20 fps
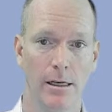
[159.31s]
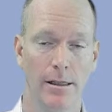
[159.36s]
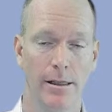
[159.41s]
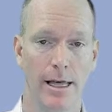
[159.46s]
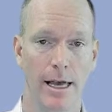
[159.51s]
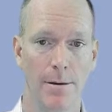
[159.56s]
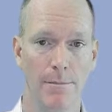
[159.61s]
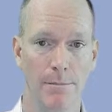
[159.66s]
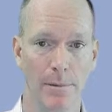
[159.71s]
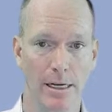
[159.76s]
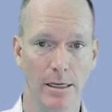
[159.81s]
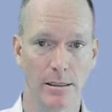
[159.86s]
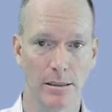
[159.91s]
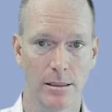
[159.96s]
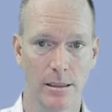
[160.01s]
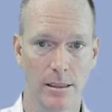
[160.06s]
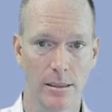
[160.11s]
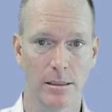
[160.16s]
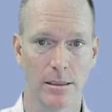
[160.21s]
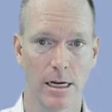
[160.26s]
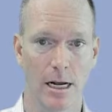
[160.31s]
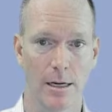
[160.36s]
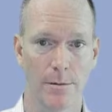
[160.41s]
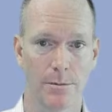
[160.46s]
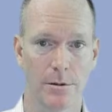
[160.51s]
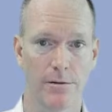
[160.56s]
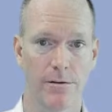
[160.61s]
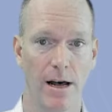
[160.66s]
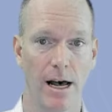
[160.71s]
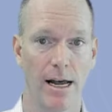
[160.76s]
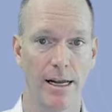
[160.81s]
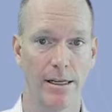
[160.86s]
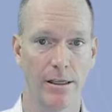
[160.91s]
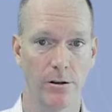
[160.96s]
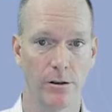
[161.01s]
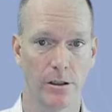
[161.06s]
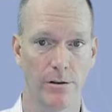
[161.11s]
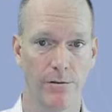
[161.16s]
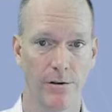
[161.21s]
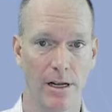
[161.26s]
That makes these types of
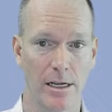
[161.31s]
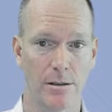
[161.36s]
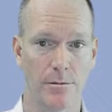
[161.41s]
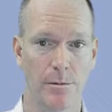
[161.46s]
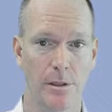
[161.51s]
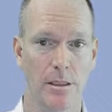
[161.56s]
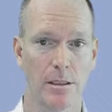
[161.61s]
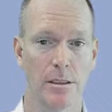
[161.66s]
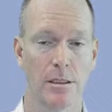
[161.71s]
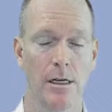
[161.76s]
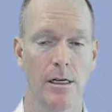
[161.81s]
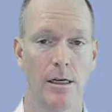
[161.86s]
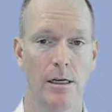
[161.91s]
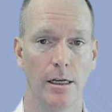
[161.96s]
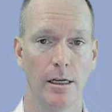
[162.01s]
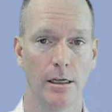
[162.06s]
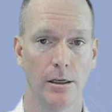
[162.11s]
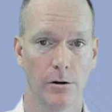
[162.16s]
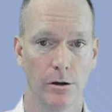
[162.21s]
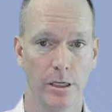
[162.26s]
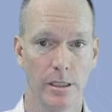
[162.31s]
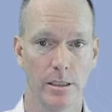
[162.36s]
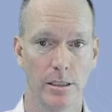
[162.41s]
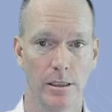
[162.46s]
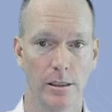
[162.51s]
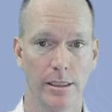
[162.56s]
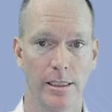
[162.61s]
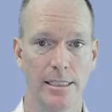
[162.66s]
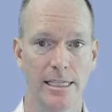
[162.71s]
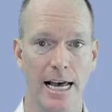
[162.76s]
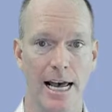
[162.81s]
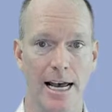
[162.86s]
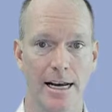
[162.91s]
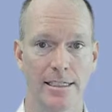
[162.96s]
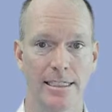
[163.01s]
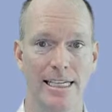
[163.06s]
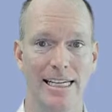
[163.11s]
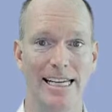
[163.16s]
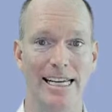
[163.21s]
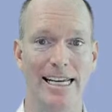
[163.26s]
high-yield investments increasingly
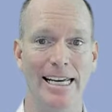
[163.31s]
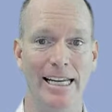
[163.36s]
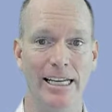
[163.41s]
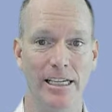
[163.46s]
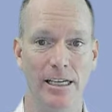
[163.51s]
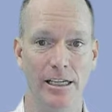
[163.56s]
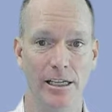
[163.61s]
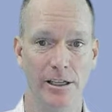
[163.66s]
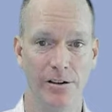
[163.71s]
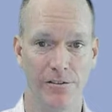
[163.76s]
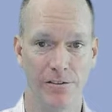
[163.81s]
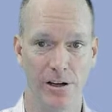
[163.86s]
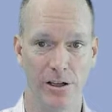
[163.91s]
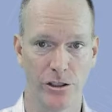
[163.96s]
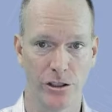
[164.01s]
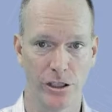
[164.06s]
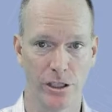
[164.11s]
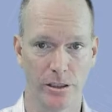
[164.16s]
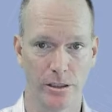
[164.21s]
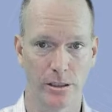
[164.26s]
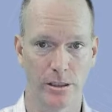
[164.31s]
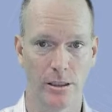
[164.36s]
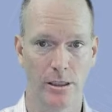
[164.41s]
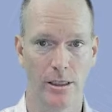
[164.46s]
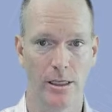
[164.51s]
tax inefficient.